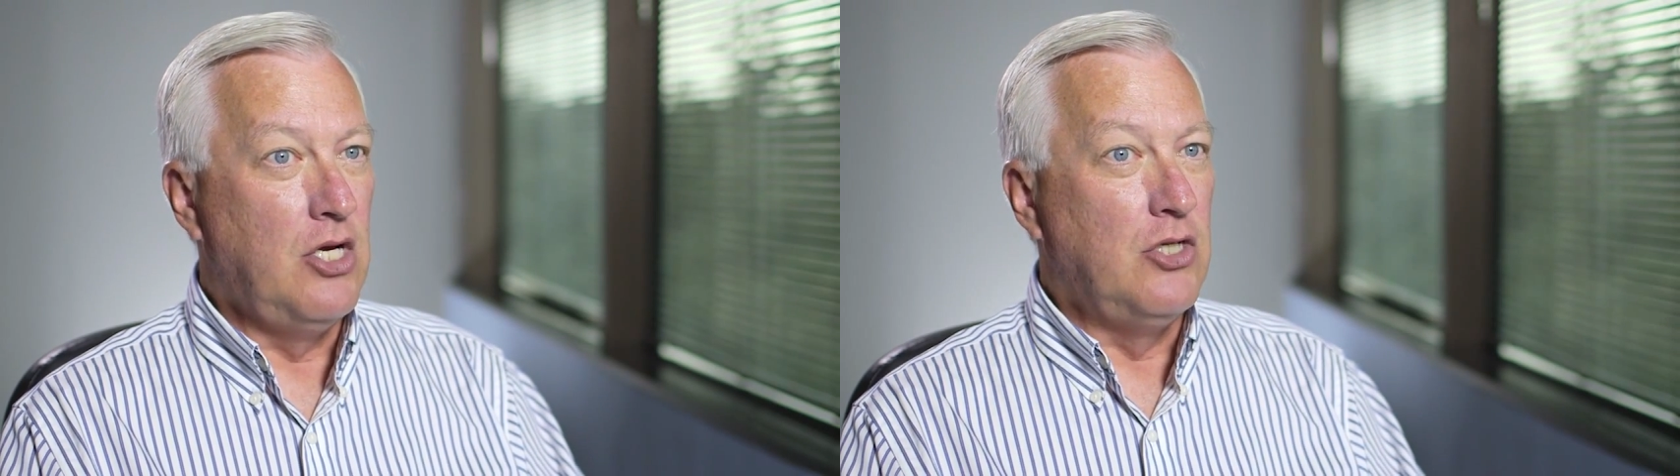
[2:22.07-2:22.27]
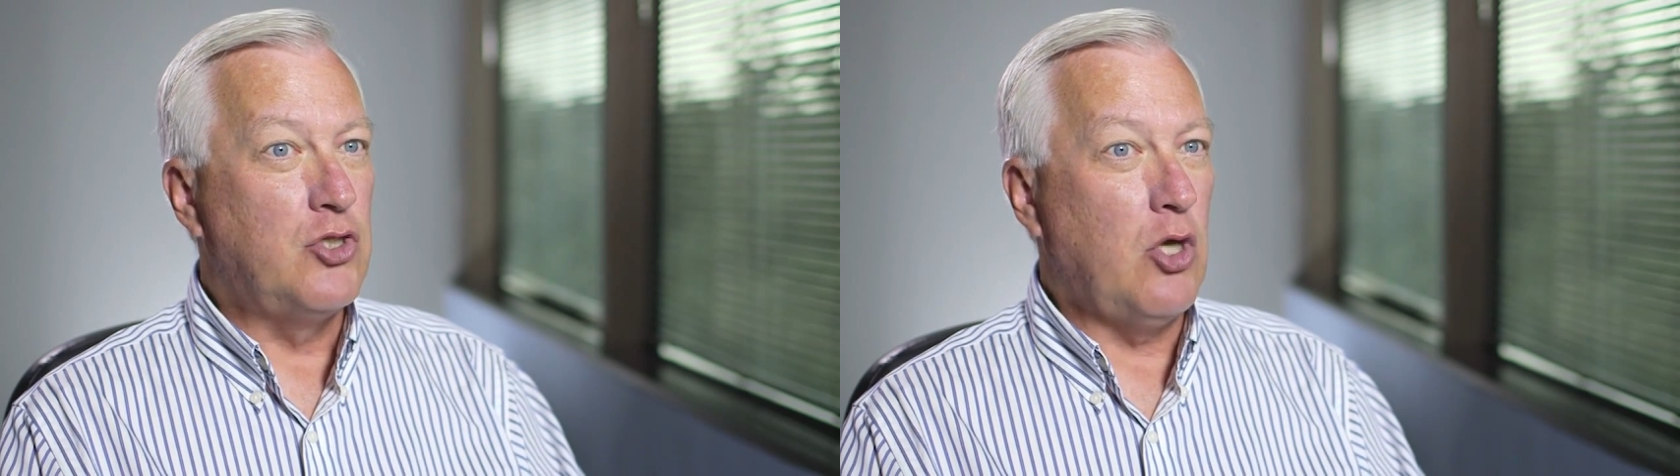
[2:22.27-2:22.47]

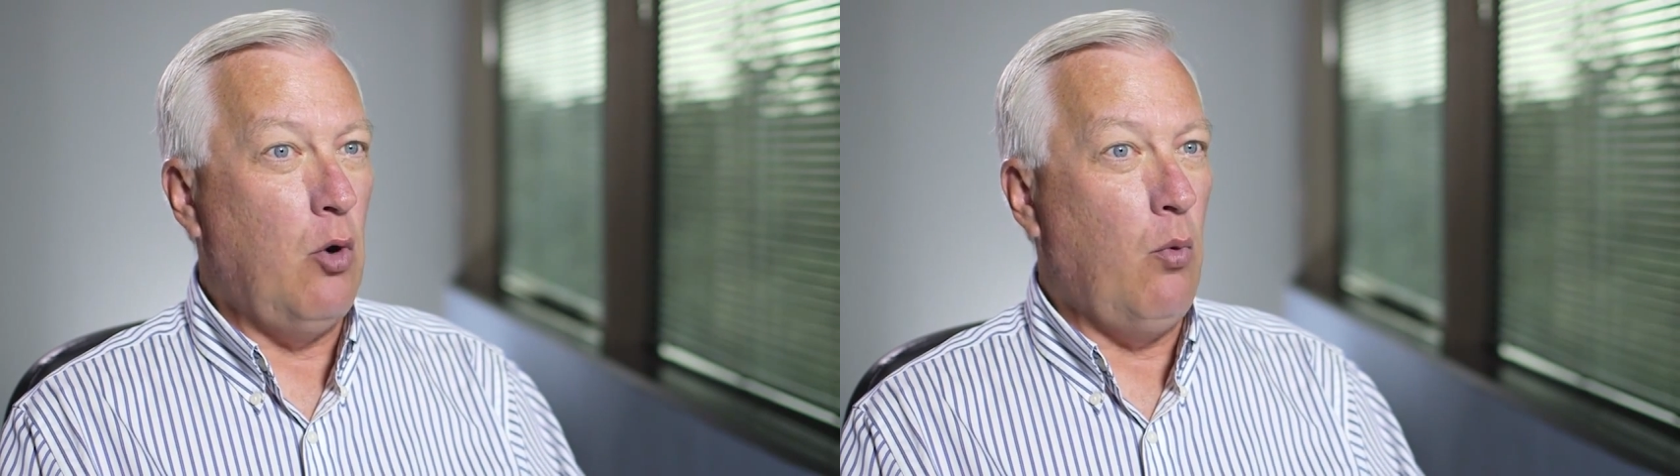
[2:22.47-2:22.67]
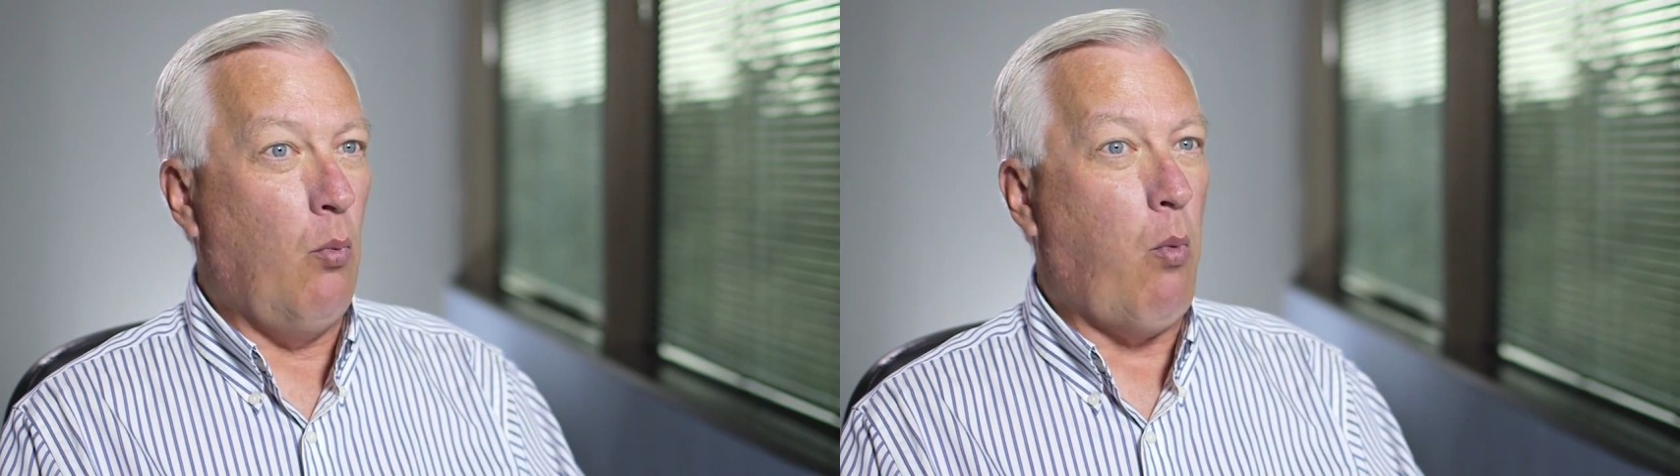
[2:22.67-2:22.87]
So
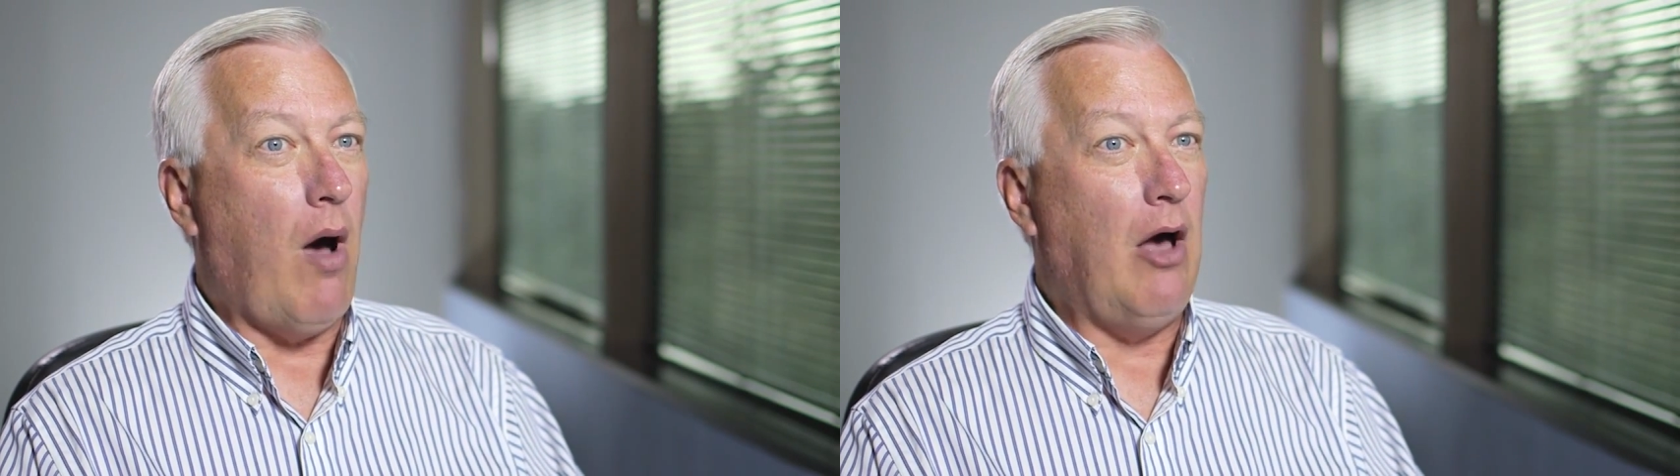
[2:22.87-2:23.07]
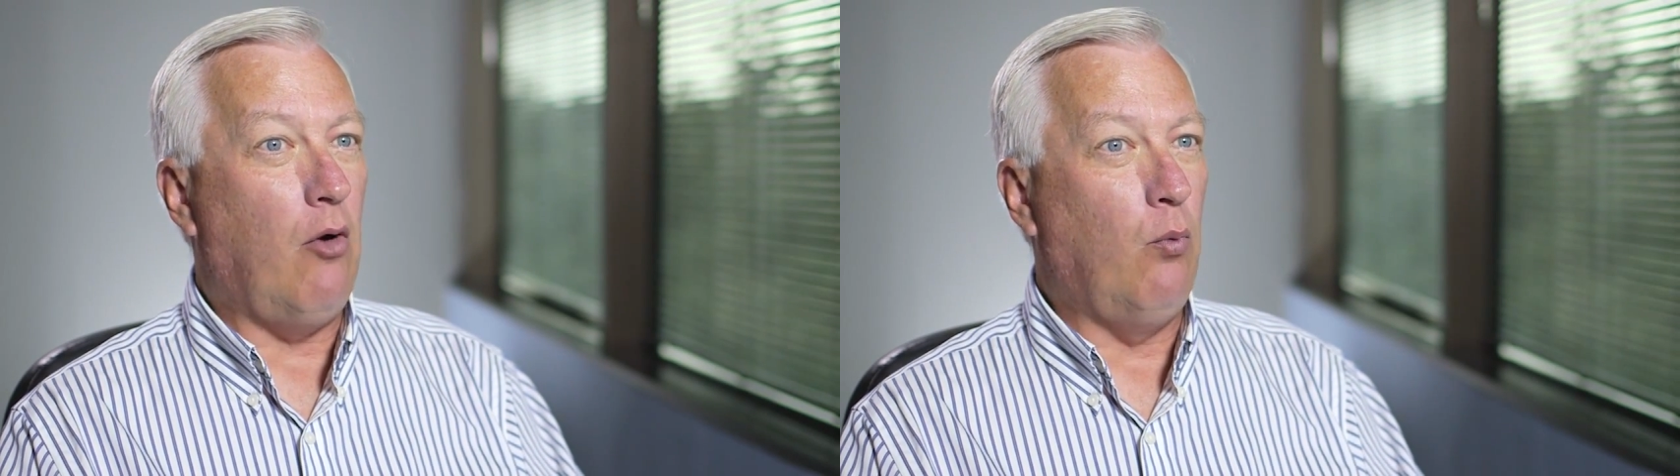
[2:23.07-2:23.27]

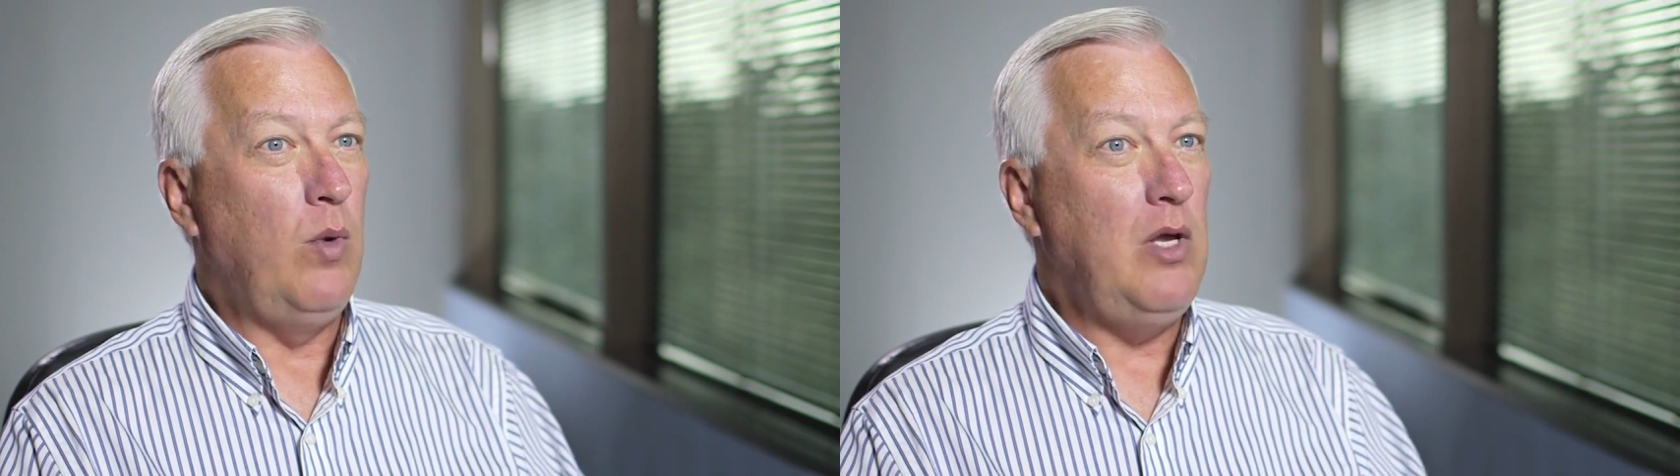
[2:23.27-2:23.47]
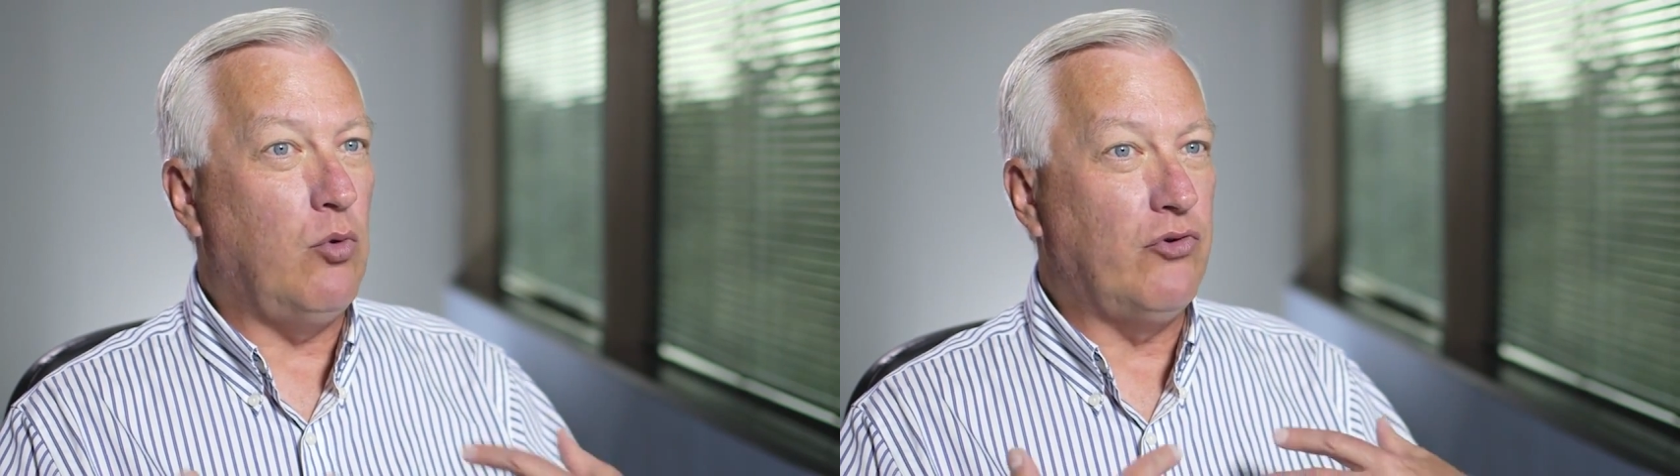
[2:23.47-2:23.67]
while
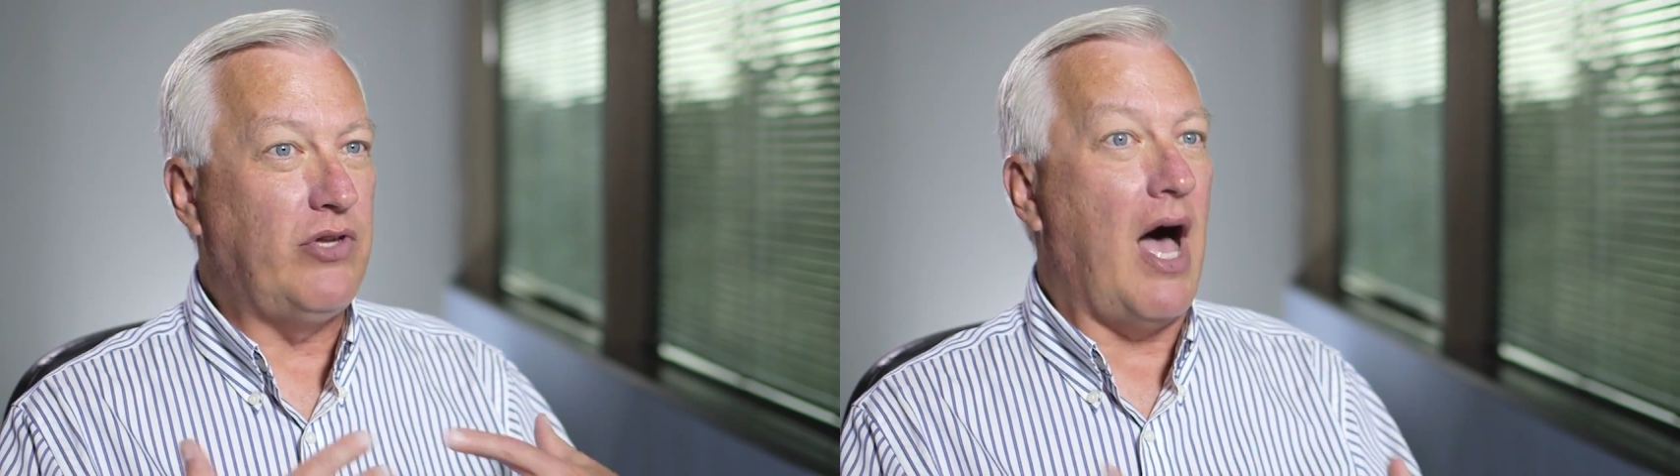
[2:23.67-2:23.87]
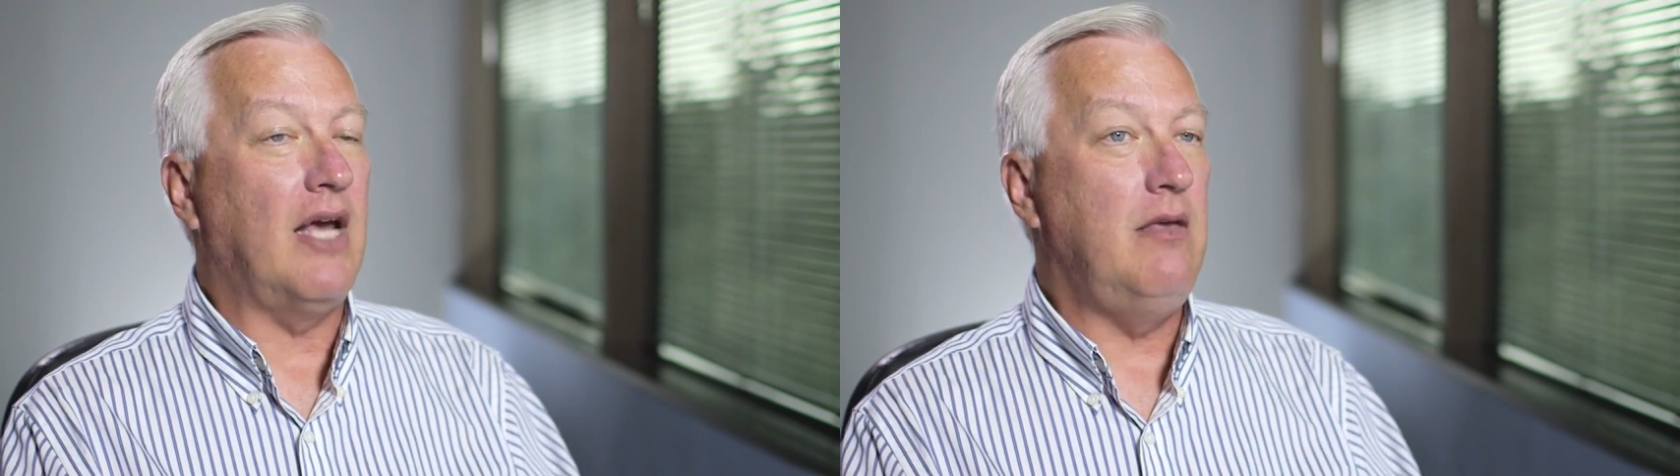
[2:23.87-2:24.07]
we will
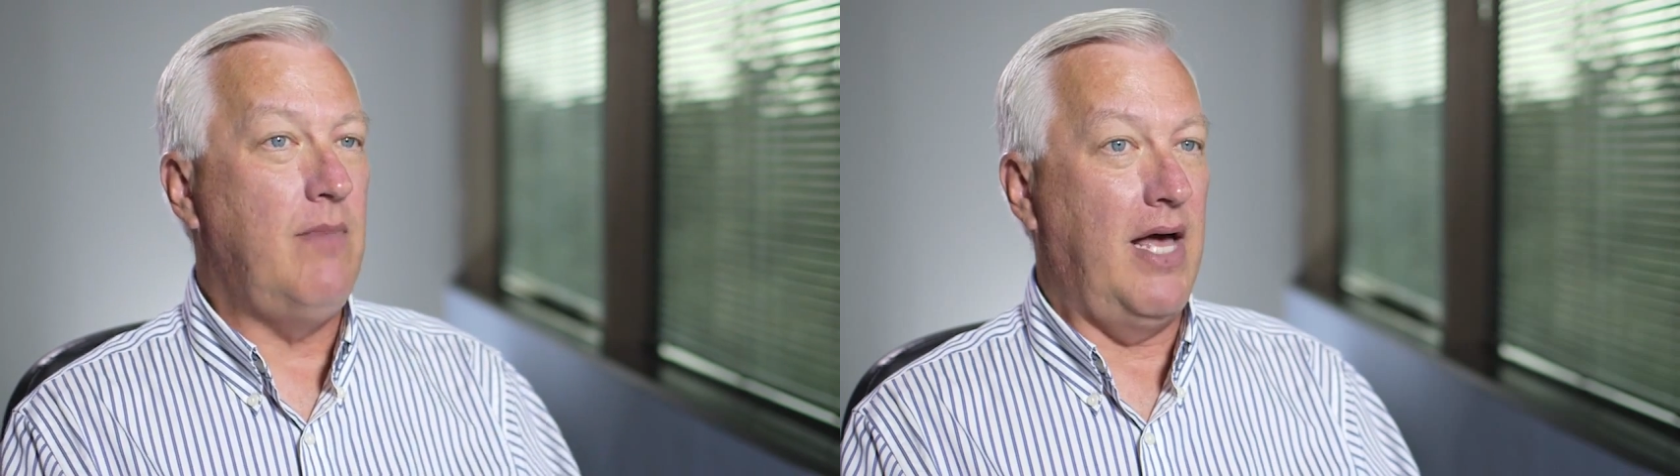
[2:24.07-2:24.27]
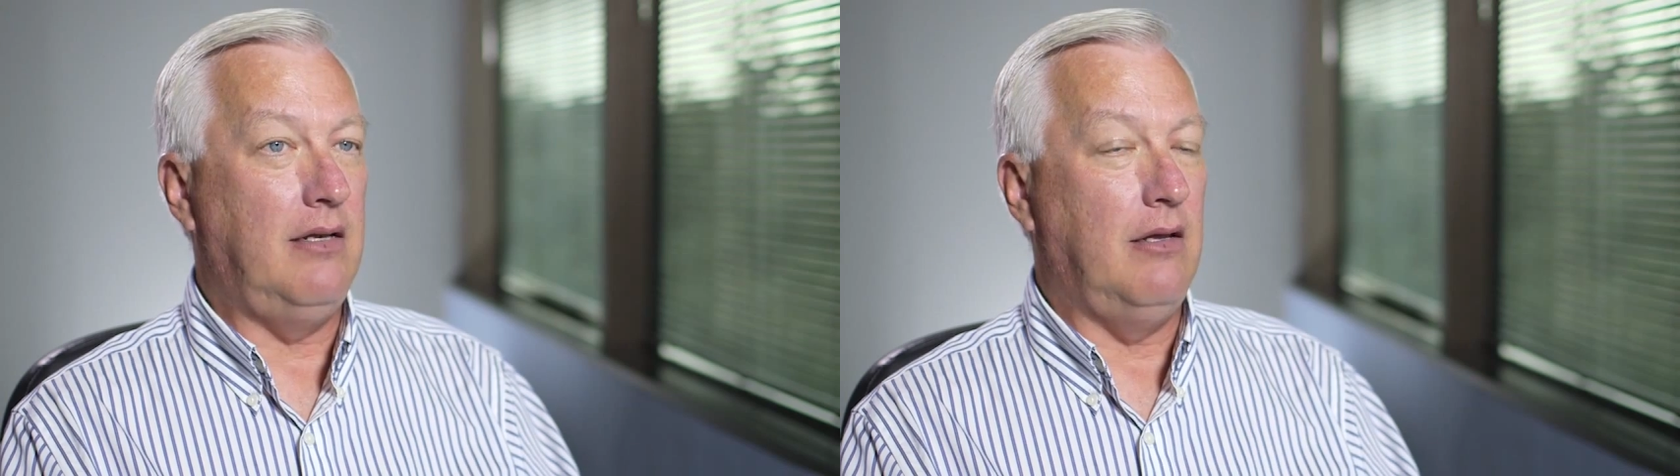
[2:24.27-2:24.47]
document